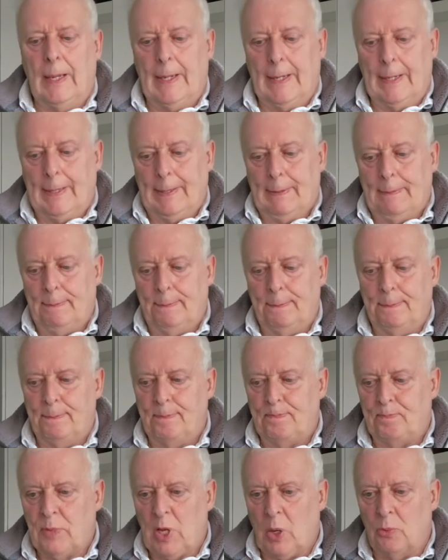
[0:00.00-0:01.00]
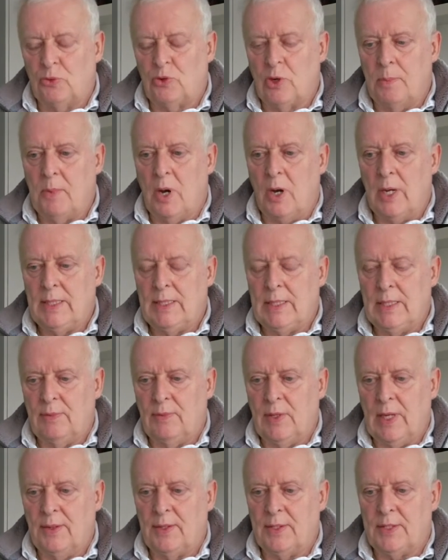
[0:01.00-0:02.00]
I was
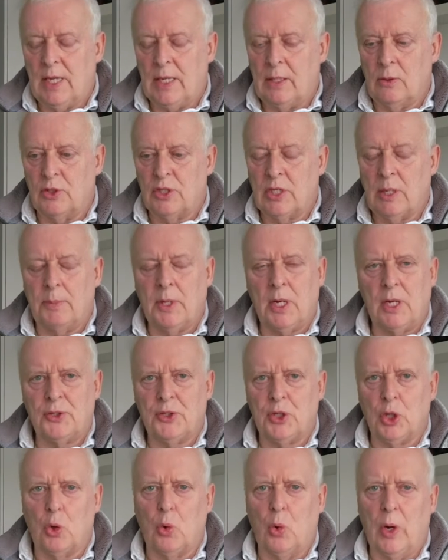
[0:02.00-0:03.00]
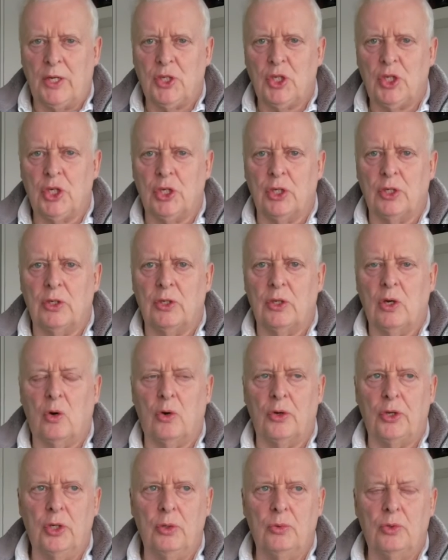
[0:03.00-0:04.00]
reminded the other day because someone asked a question
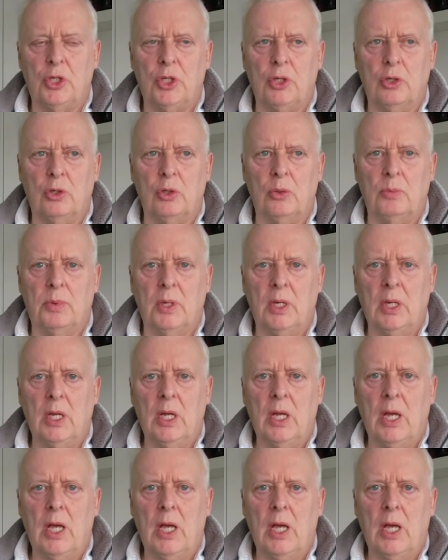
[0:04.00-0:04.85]
on YouTube